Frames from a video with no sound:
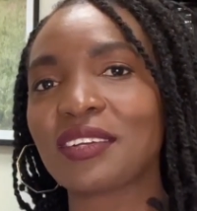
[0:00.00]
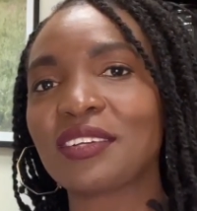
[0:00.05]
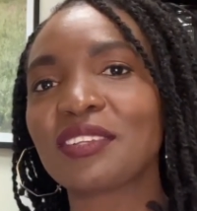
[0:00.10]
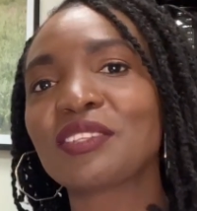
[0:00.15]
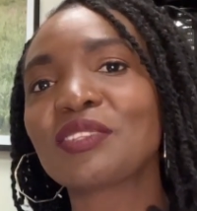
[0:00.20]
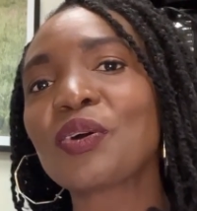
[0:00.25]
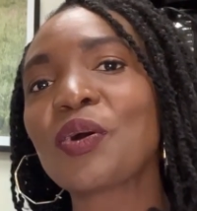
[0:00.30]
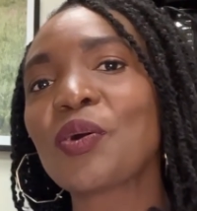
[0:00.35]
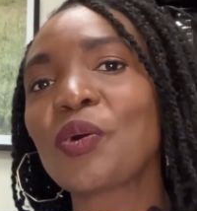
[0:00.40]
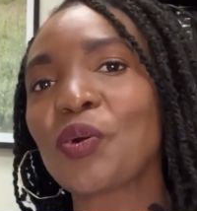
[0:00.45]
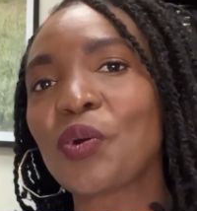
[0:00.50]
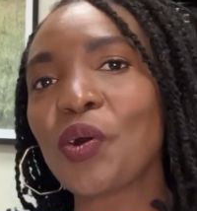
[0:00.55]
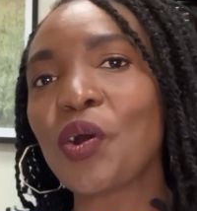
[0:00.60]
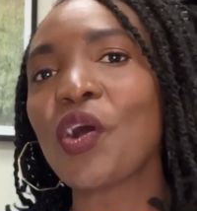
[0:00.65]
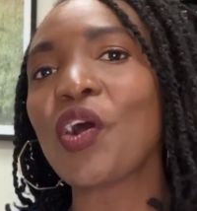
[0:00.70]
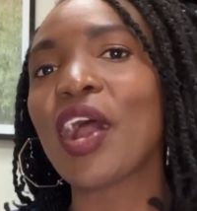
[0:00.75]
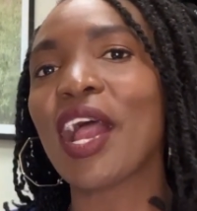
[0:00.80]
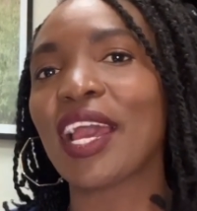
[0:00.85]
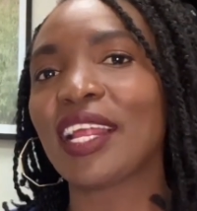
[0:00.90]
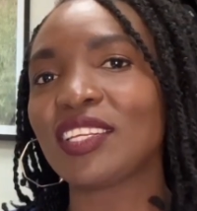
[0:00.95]
So
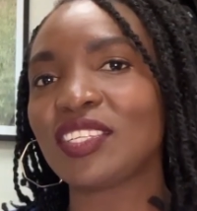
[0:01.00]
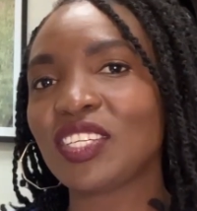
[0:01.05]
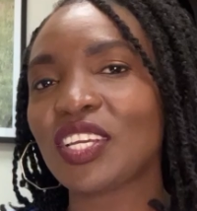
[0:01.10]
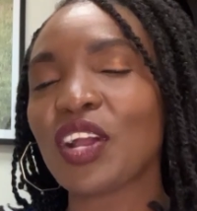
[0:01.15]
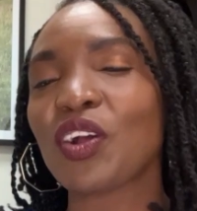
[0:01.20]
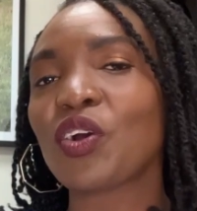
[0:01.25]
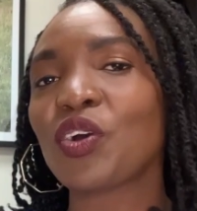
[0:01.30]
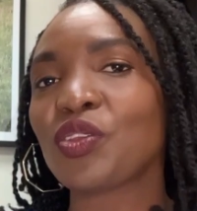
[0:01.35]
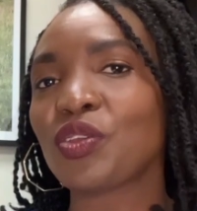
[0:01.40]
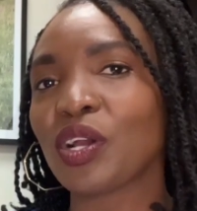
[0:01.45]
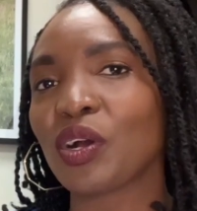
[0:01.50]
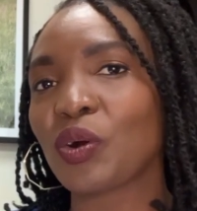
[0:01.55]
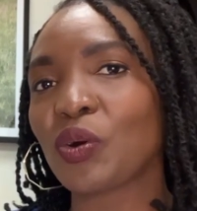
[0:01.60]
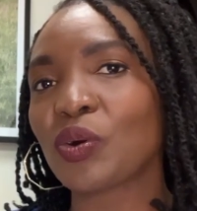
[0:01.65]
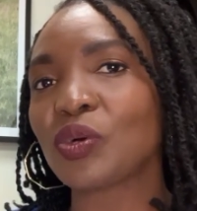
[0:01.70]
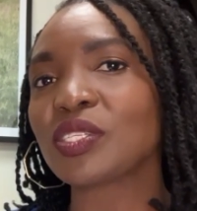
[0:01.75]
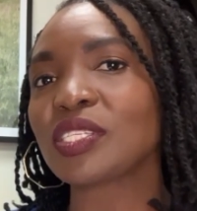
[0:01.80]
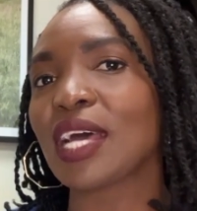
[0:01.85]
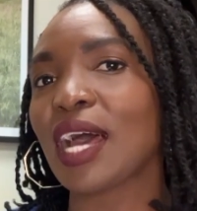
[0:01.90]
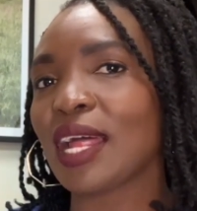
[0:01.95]
go and check on your
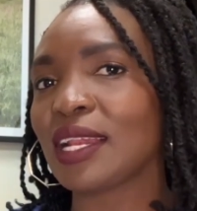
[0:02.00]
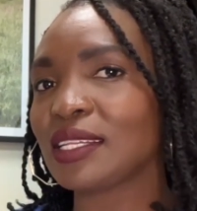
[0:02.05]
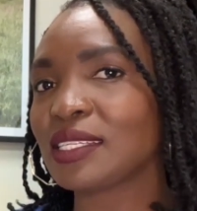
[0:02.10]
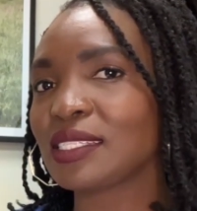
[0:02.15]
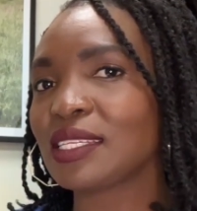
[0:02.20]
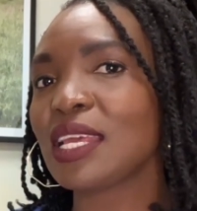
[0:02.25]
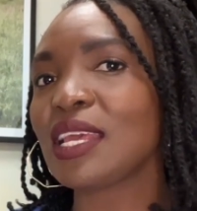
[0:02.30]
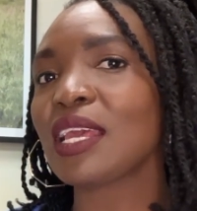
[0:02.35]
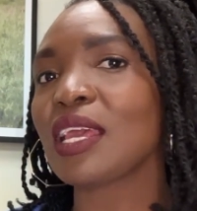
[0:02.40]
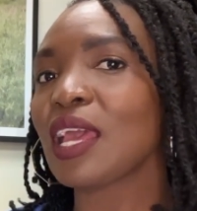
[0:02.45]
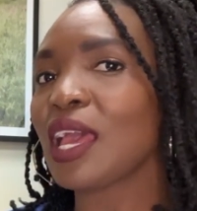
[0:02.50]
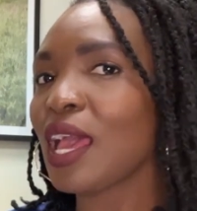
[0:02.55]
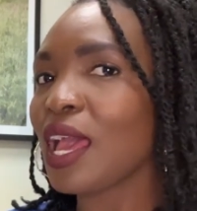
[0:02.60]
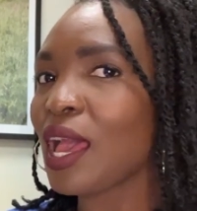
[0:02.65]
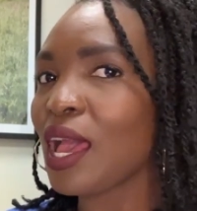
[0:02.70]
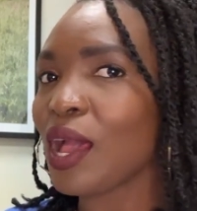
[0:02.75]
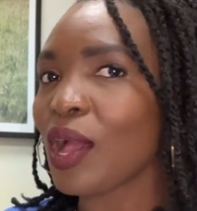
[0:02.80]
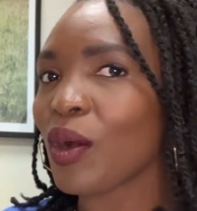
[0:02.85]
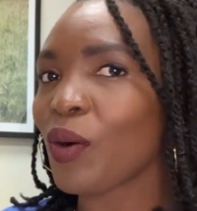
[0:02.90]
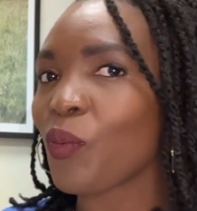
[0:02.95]
course and see
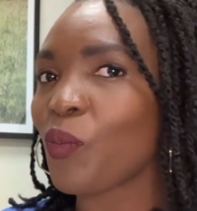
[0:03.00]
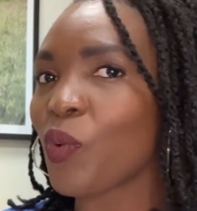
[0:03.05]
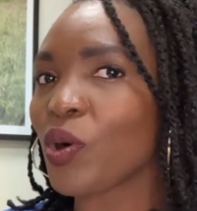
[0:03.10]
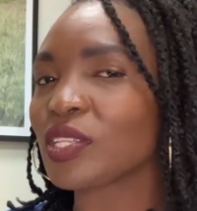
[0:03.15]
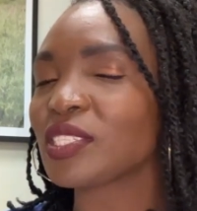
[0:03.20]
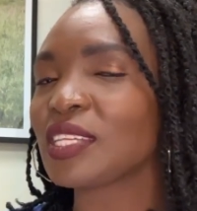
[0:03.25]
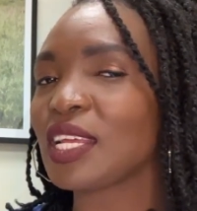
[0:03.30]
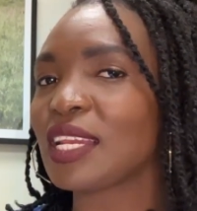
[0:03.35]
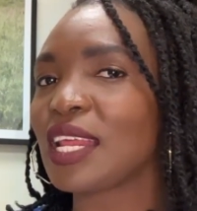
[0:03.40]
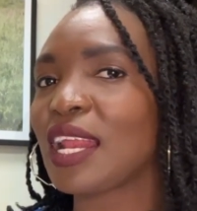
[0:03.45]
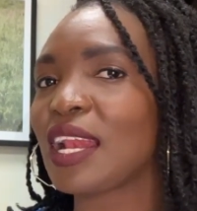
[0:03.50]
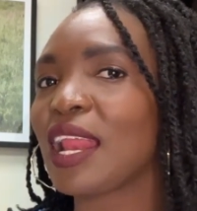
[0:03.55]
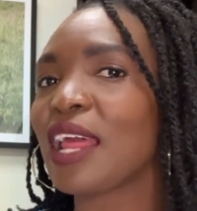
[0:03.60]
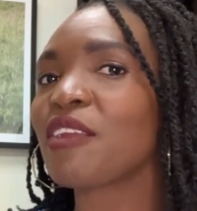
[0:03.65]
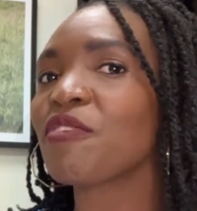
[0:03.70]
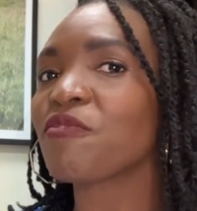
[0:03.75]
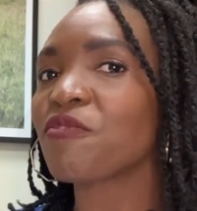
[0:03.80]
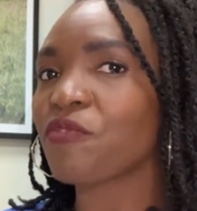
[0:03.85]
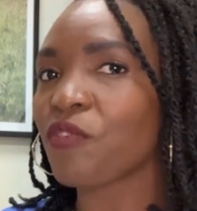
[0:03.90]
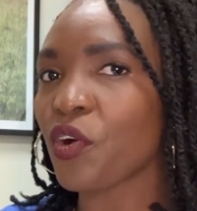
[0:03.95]
what's the deadline
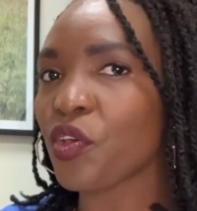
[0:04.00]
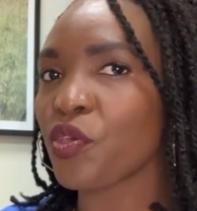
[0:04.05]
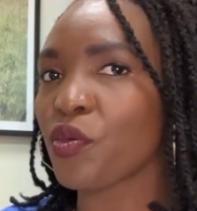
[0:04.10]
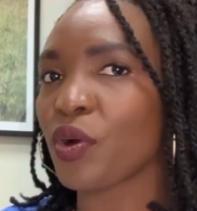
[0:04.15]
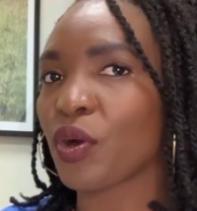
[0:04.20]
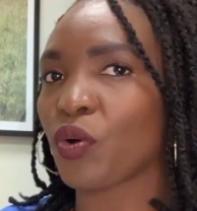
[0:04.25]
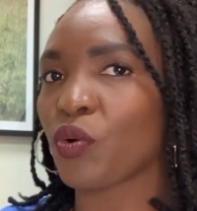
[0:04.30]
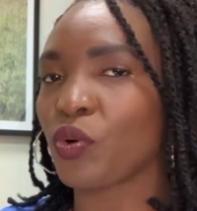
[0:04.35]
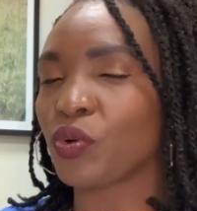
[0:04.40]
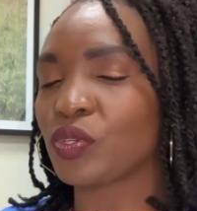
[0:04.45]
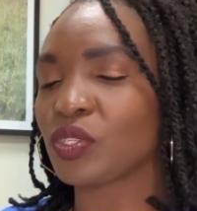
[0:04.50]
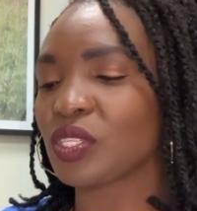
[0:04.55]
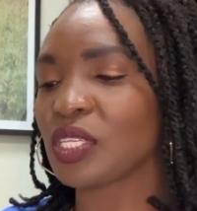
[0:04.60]
for your course.